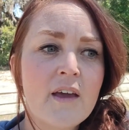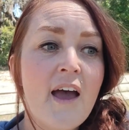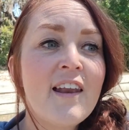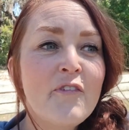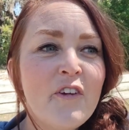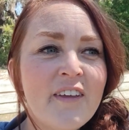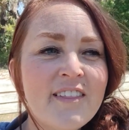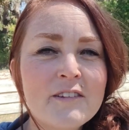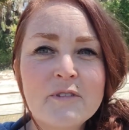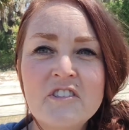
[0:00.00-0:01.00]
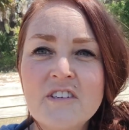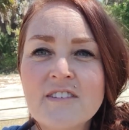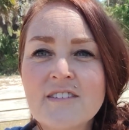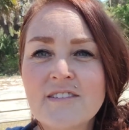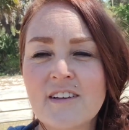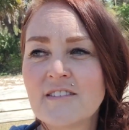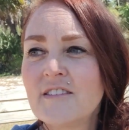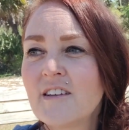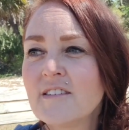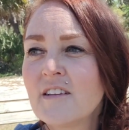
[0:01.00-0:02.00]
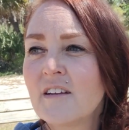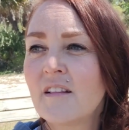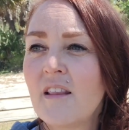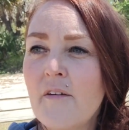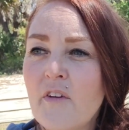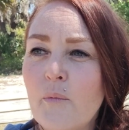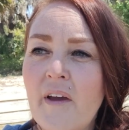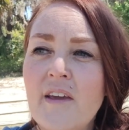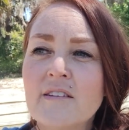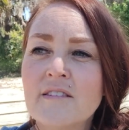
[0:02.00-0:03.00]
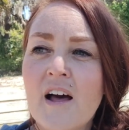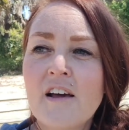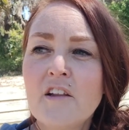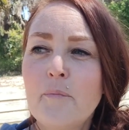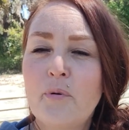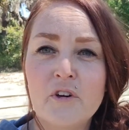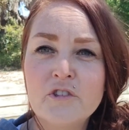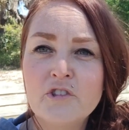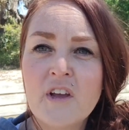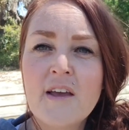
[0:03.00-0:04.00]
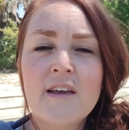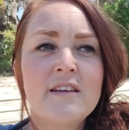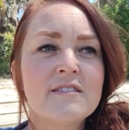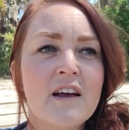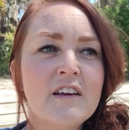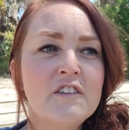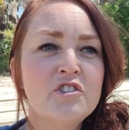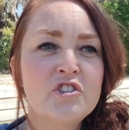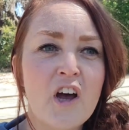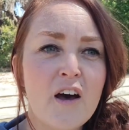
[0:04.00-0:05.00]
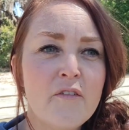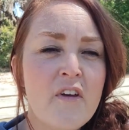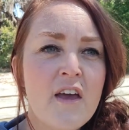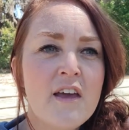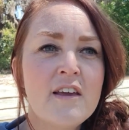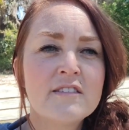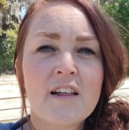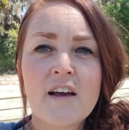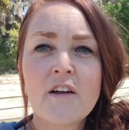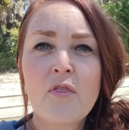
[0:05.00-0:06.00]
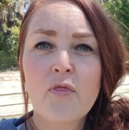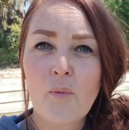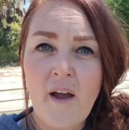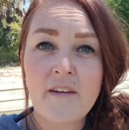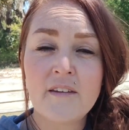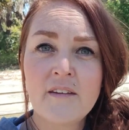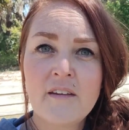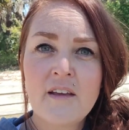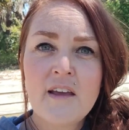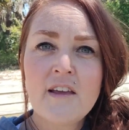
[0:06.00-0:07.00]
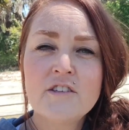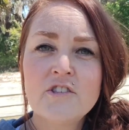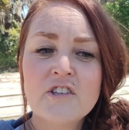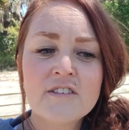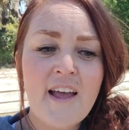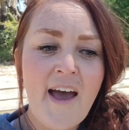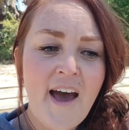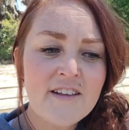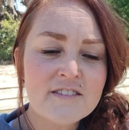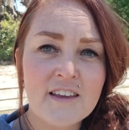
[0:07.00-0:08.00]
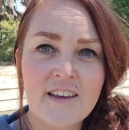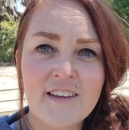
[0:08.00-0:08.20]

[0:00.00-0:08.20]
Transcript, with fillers: And I feel like that's what Jesus does. He does it in a loving way. He's not going to push, he's not going to shove, he's not going to threaten. He's just asking.